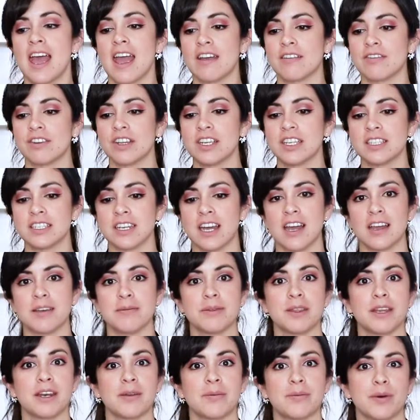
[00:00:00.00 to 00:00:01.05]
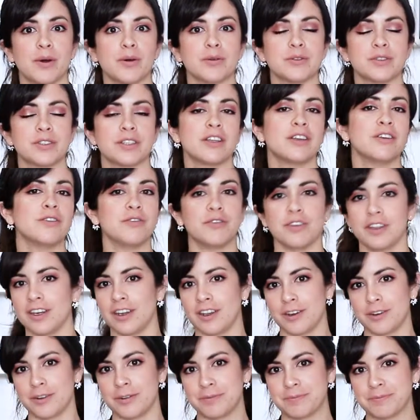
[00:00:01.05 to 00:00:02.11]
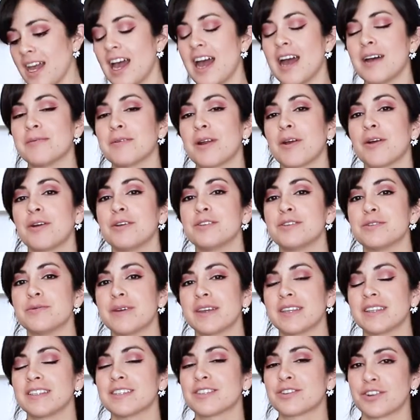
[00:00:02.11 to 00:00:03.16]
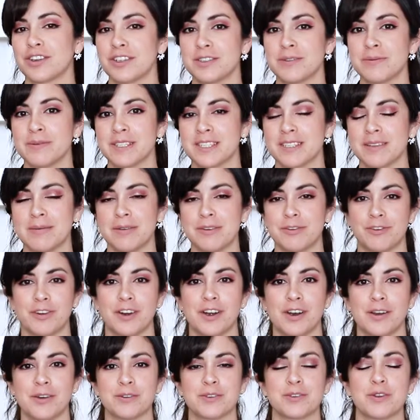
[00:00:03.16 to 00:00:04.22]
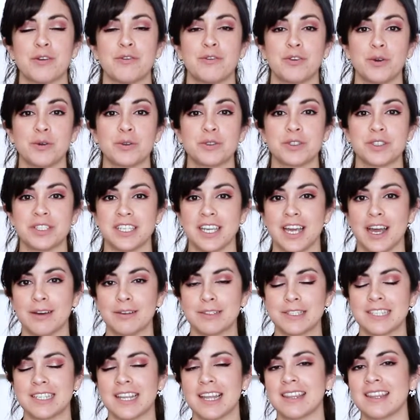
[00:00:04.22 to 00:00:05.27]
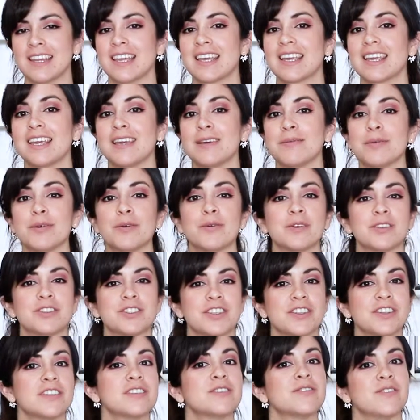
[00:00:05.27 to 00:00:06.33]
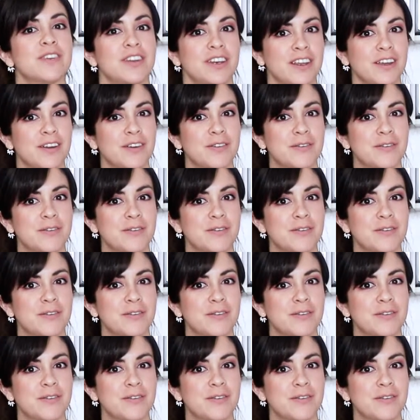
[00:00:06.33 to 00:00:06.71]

every time that I post a new video. I'm not going to make this Christmas semifreddo, so if you want to see how it's done, then keep on watching this video.